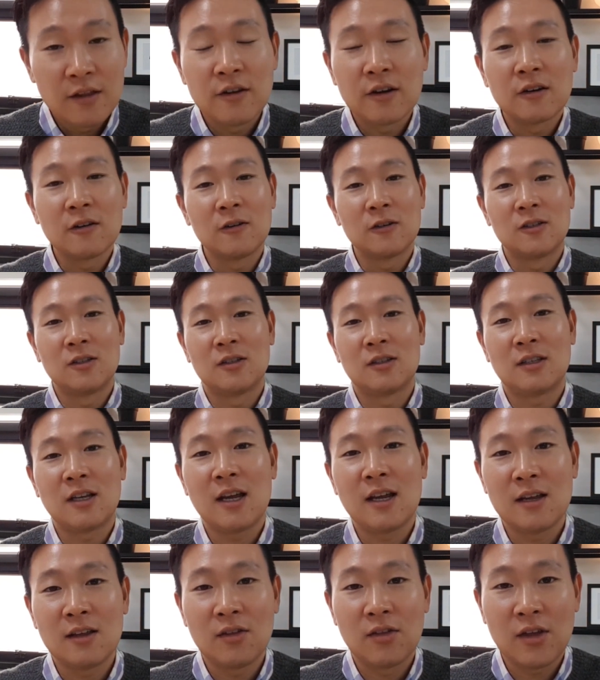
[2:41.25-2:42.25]
They're going to
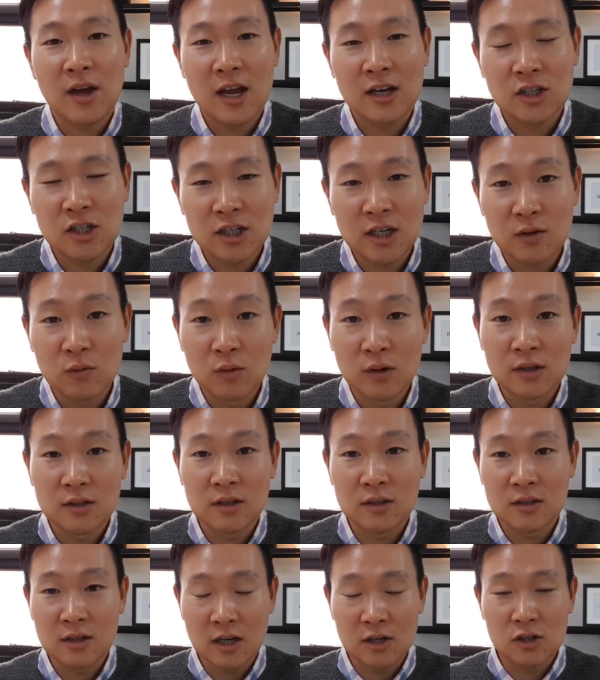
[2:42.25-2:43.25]
say that she
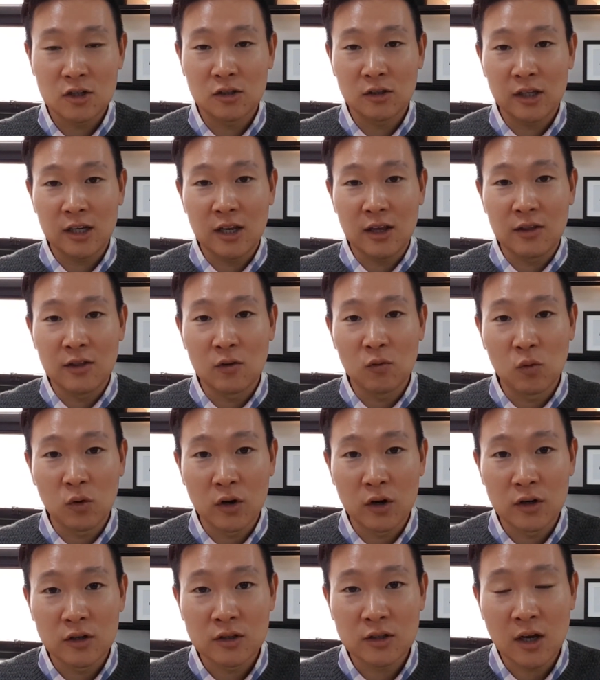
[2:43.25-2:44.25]
was essentially, in the
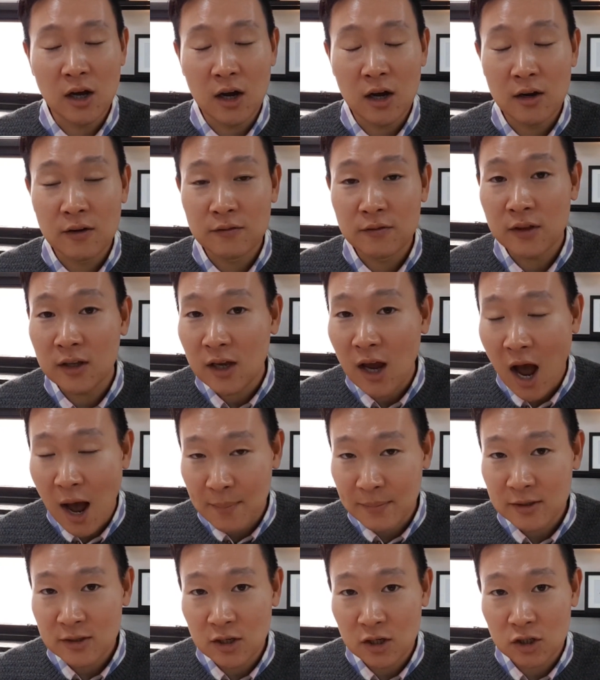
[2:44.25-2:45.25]
words of the
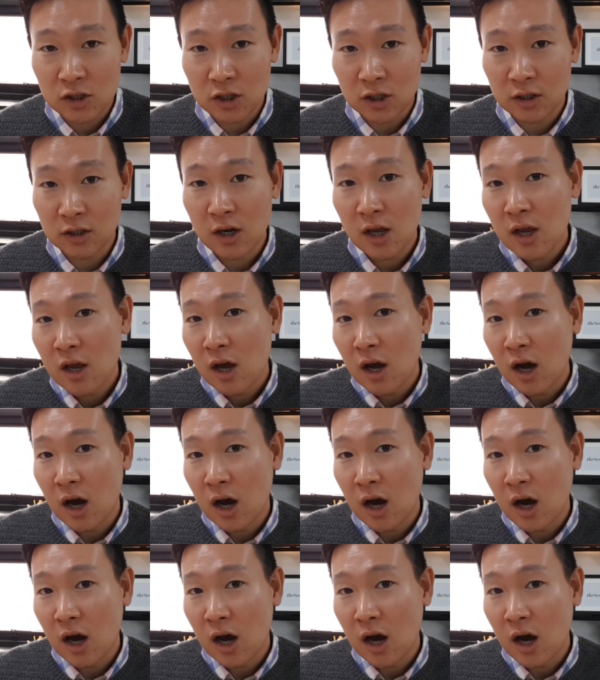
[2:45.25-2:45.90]
opposition